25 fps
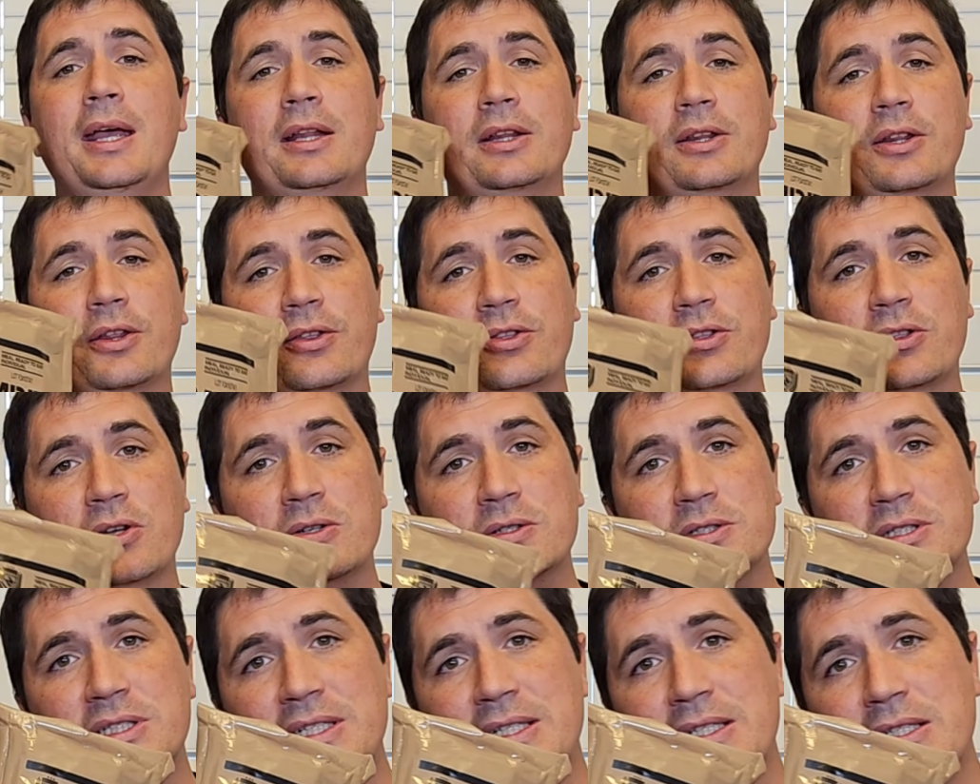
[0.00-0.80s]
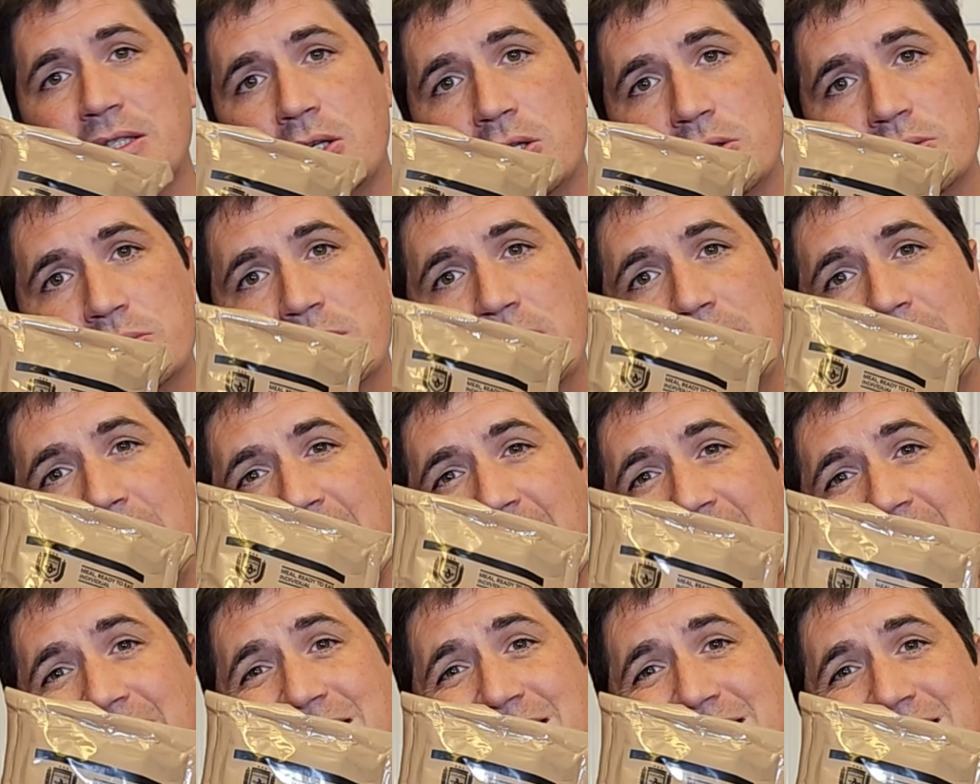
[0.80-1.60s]
The 1300
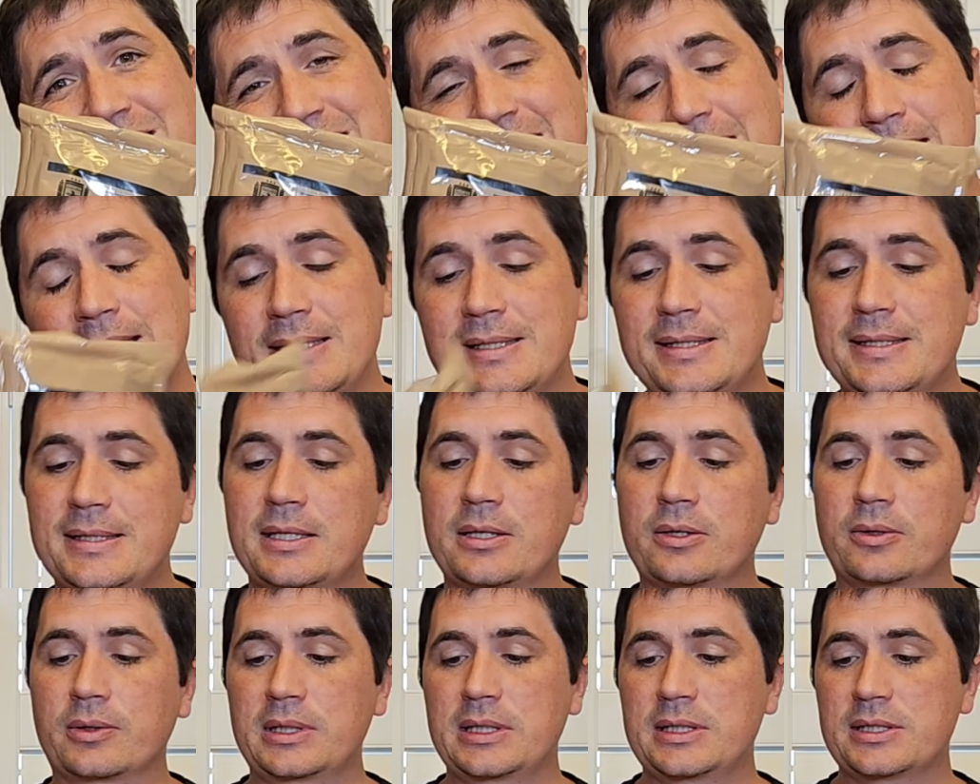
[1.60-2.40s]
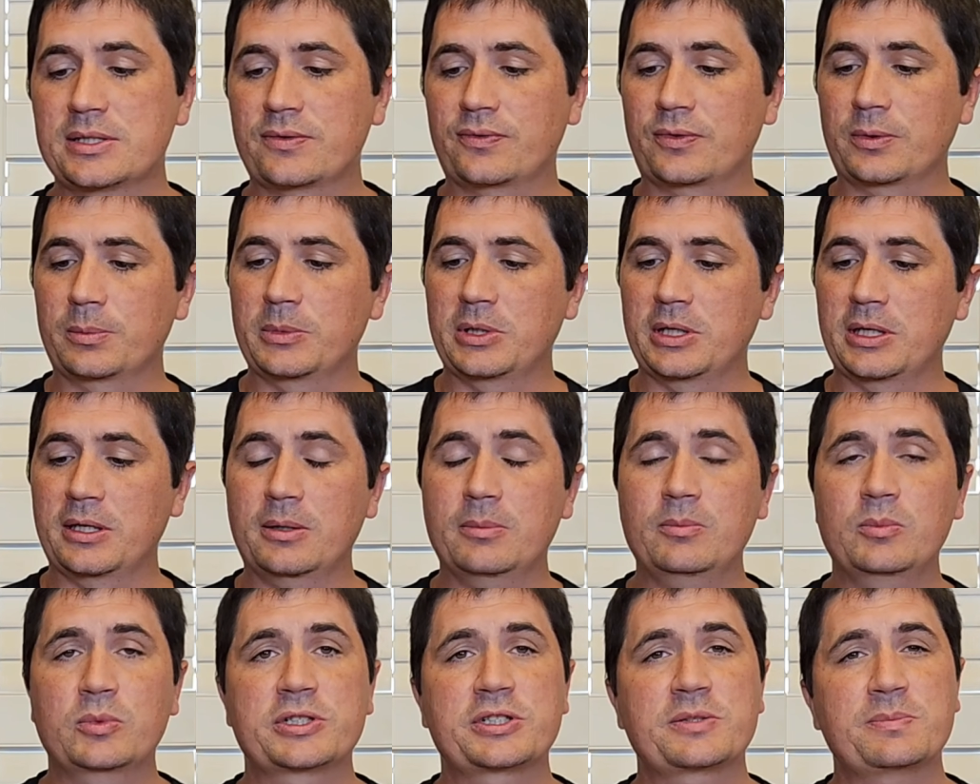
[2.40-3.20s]
XT series from
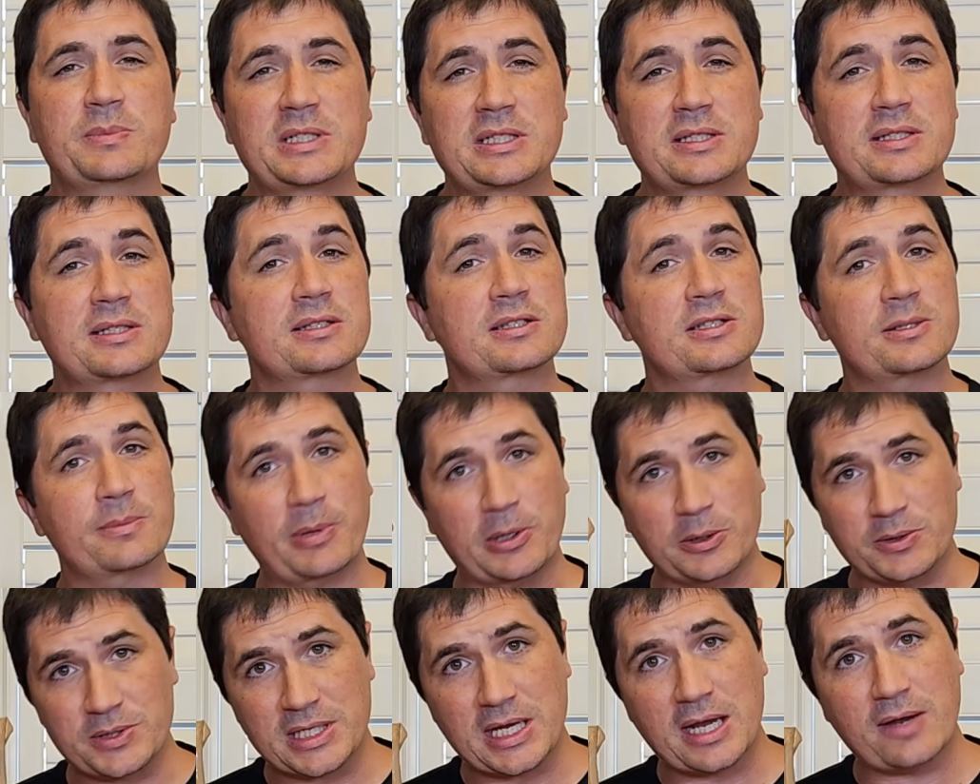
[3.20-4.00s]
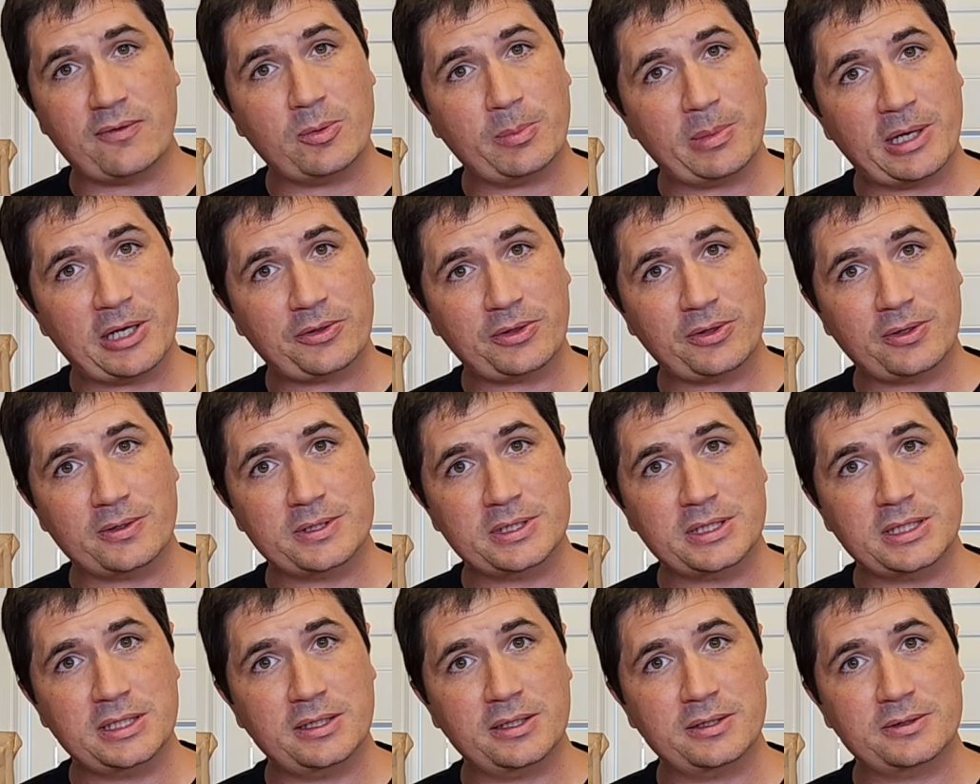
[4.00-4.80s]
them, which means it's supposed to have about
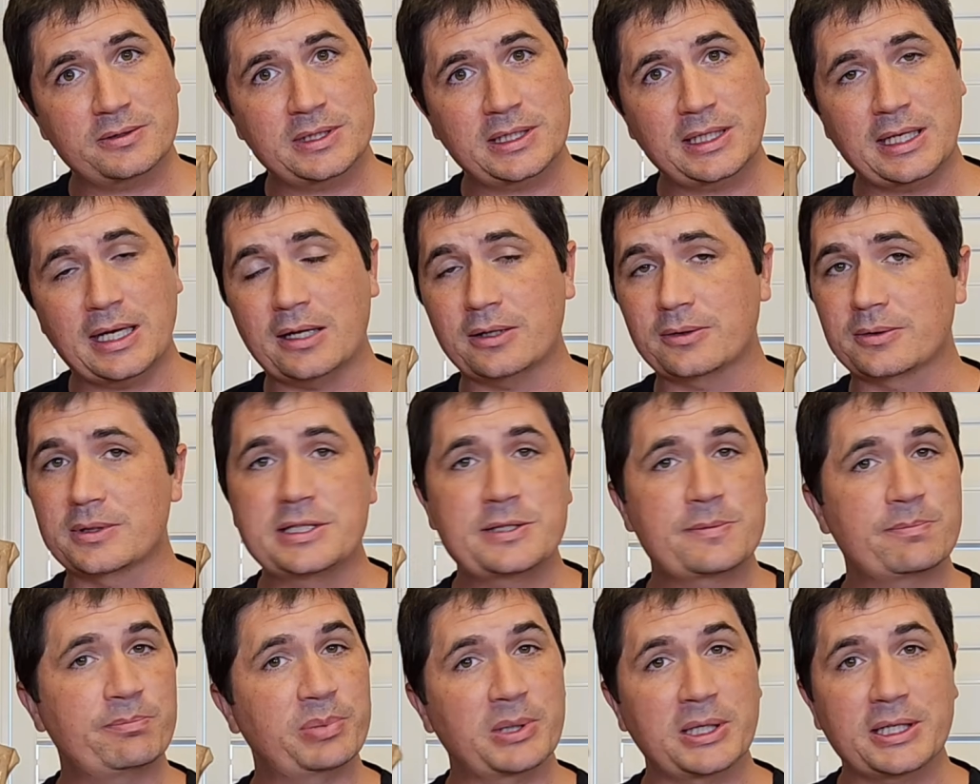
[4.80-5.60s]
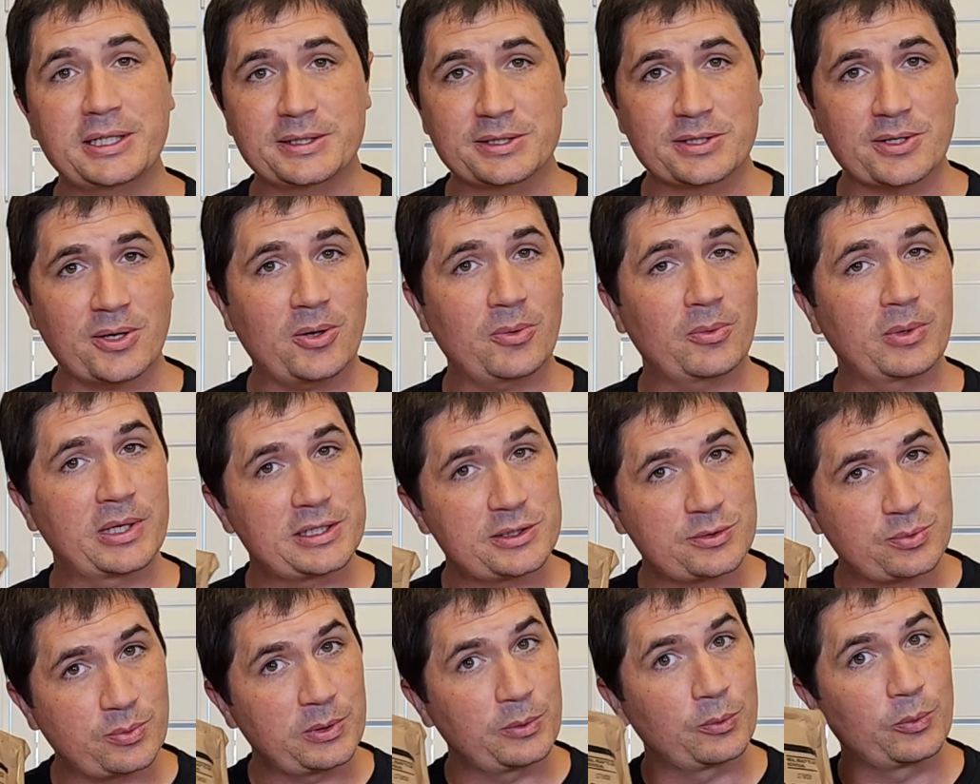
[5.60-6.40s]
1300 calories. But as
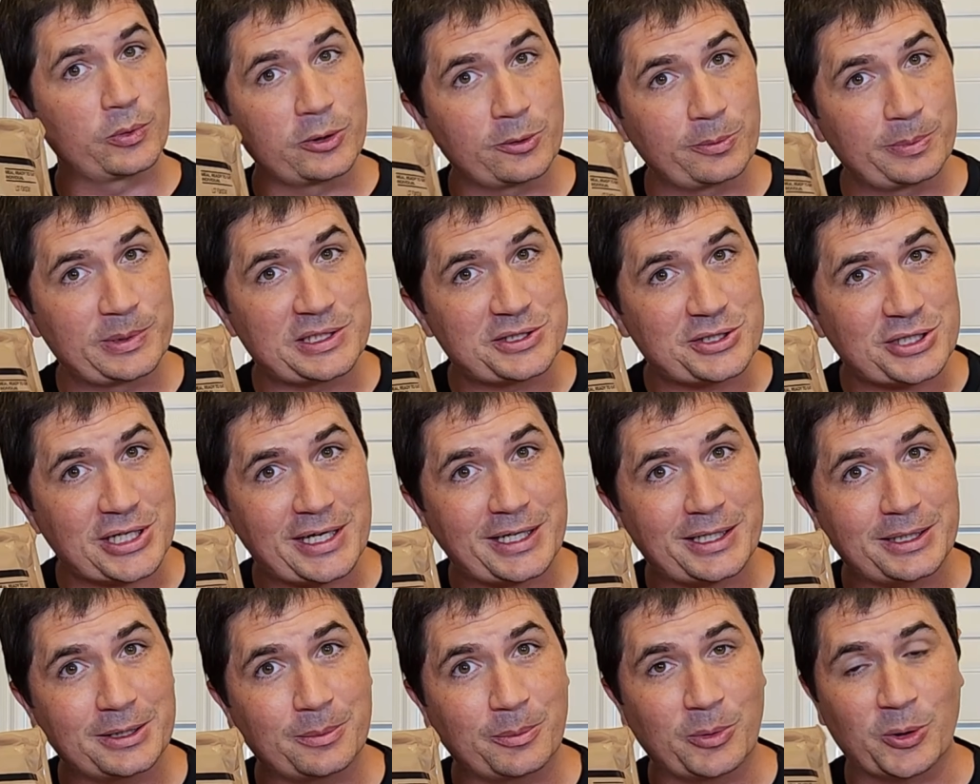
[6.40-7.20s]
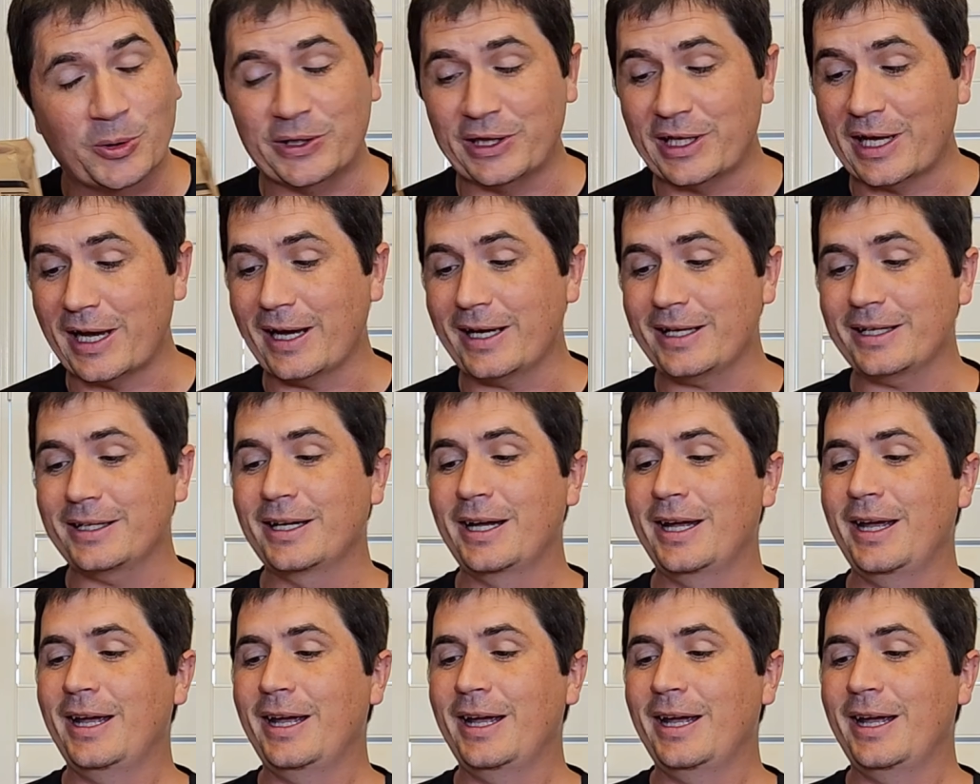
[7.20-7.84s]
always, we will be checking them on that.